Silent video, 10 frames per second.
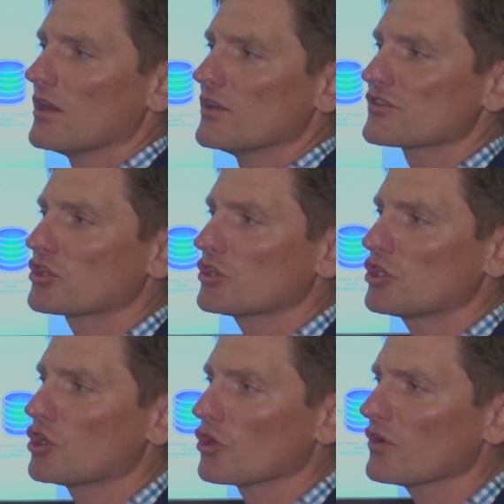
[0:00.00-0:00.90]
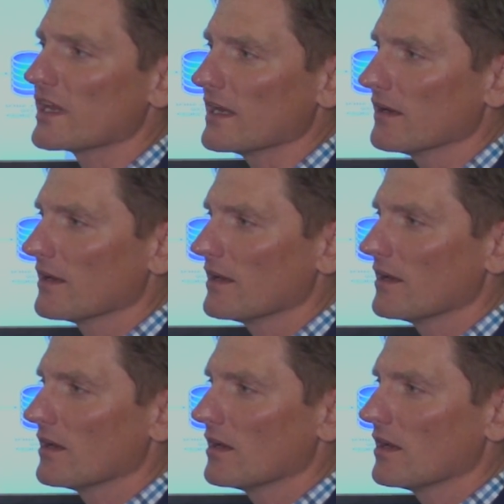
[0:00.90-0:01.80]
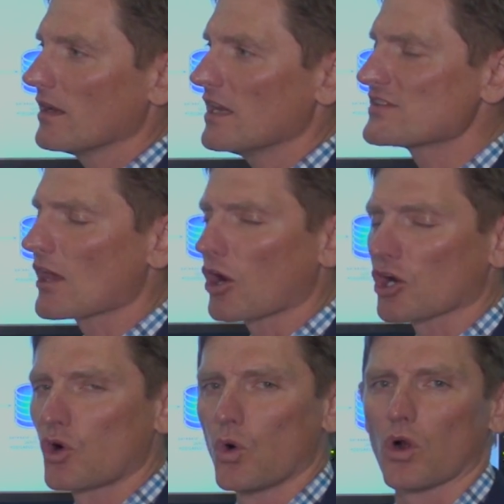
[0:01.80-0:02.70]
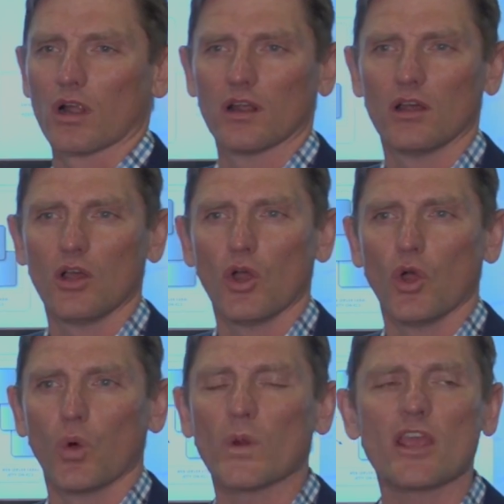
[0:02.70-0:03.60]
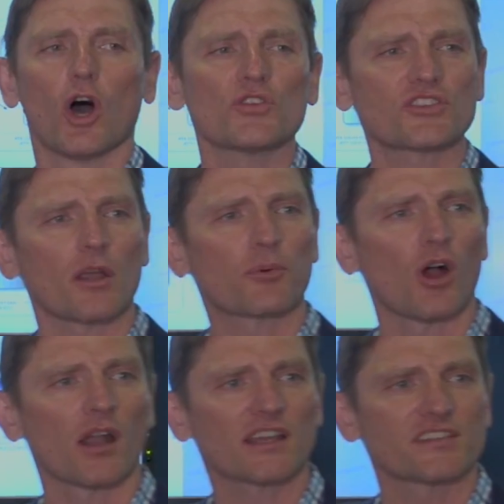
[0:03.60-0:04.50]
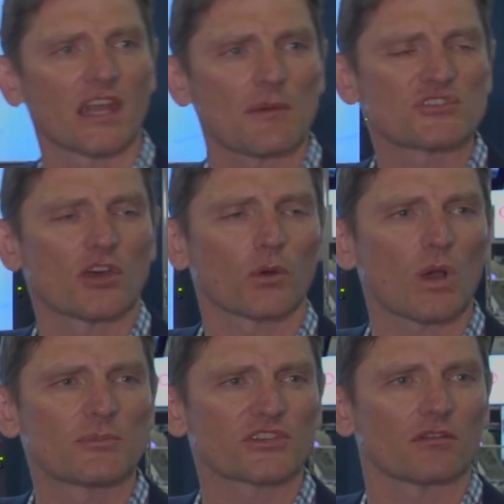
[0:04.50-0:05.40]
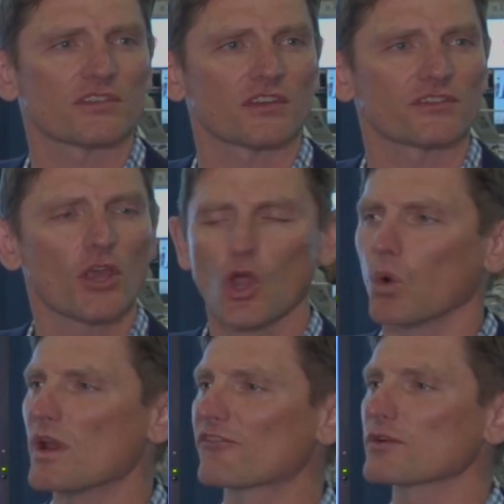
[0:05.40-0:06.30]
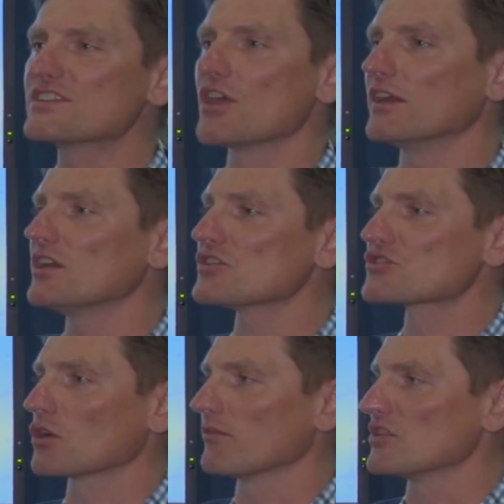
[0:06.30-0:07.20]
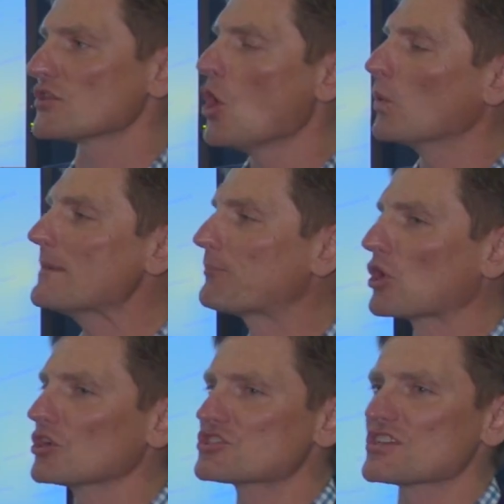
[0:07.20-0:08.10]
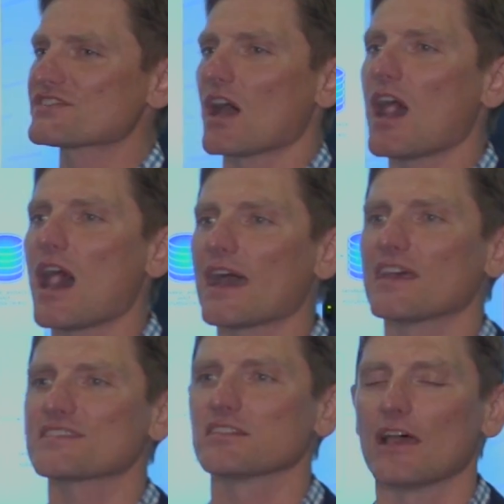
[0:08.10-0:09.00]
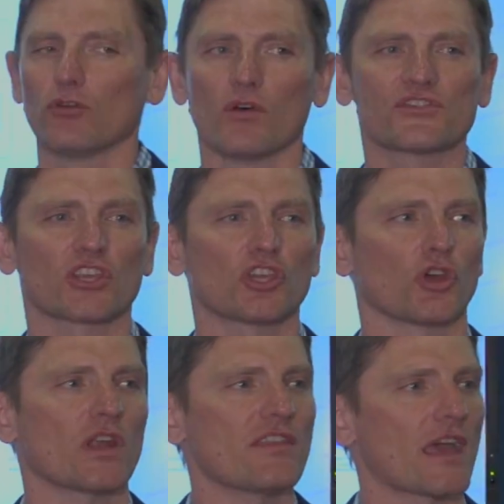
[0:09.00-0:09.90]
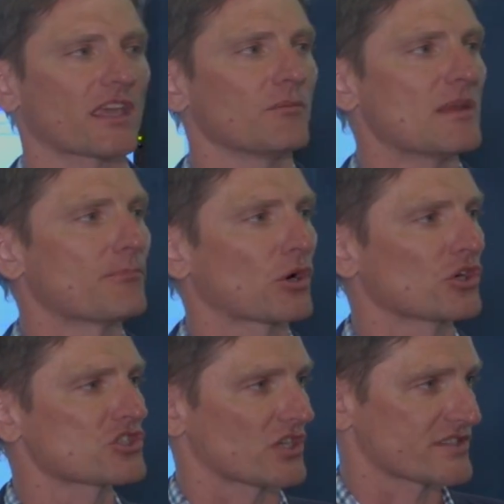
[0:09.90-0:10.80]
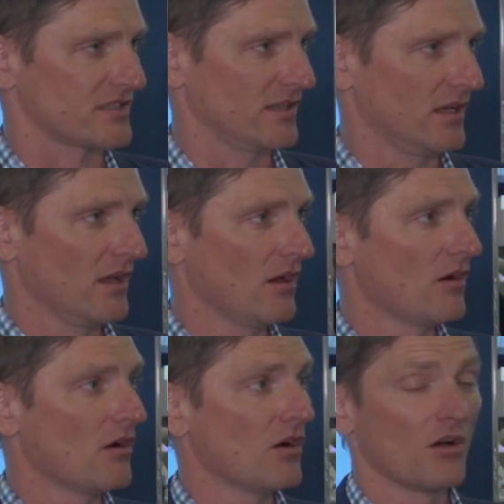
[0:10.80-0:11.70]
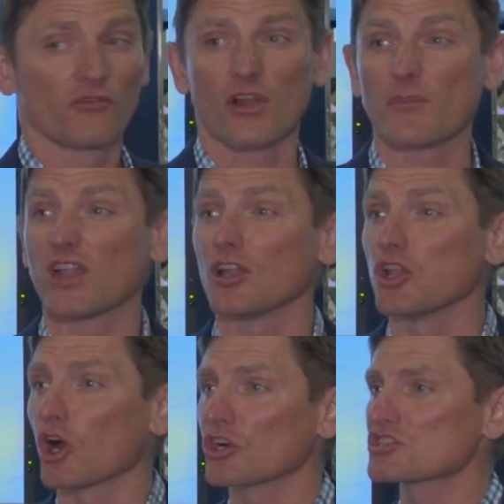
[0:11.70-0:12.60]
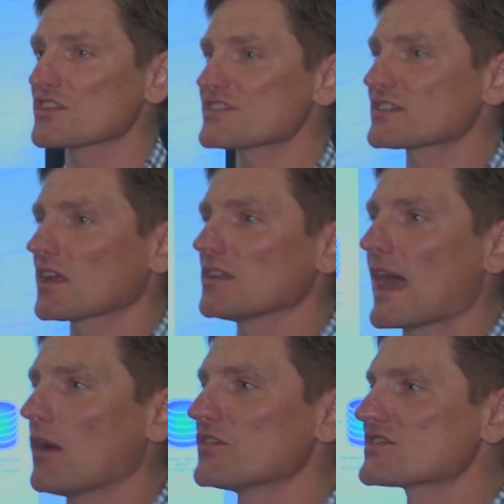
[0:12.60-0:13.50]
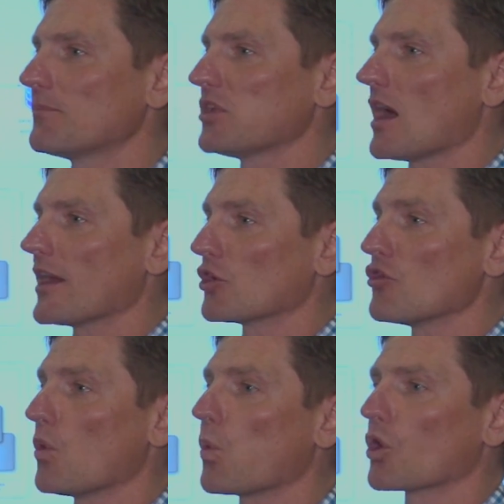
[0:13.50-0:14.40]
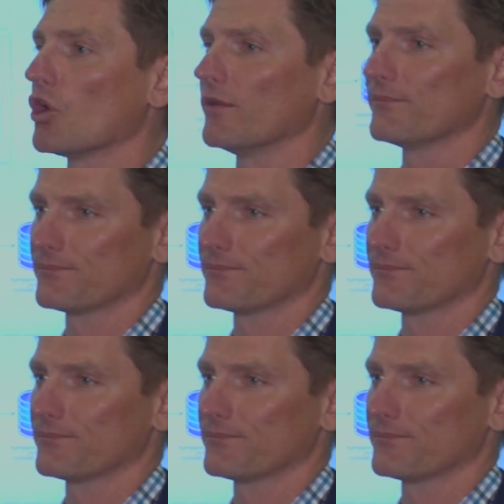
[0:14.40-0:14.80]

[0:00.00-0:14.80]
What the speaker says: Security is at our core. We host our products in Amazon Web Services. We have redundant servers. We purchase the highest level of security that can be purchased from the largest cloud supplier in the world.